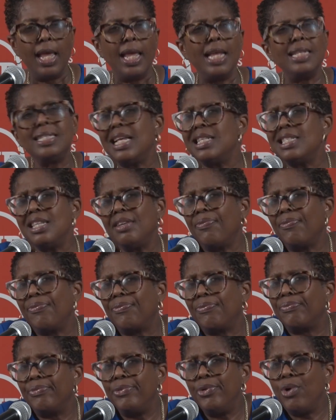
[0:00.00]
it's as if
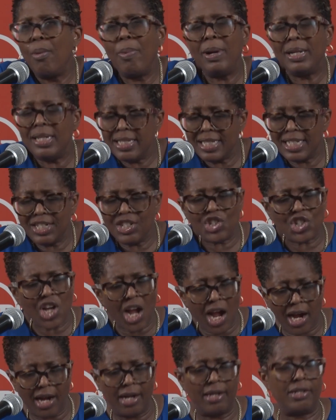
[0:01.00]
nobody's in
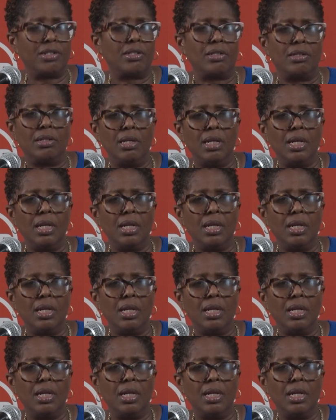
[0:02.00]
charge,